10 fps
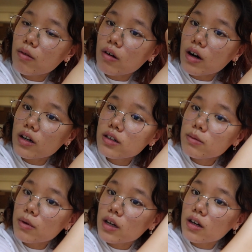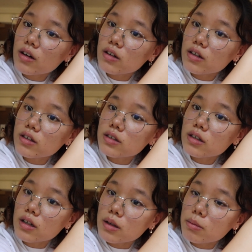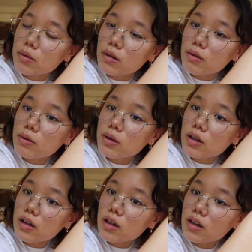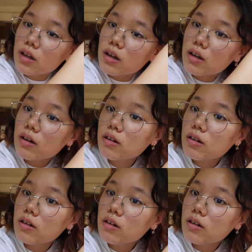Why does my hair just slip through it like that?